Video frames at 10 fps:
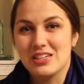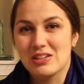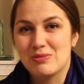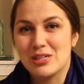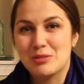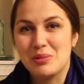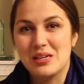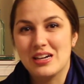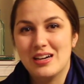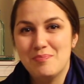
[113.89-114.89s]
You're going to watch
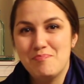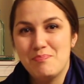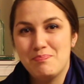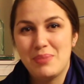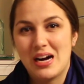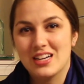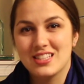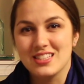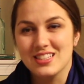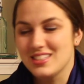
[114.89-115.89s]
me
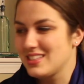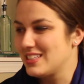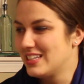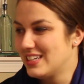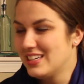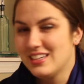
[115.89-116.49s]
unbox this,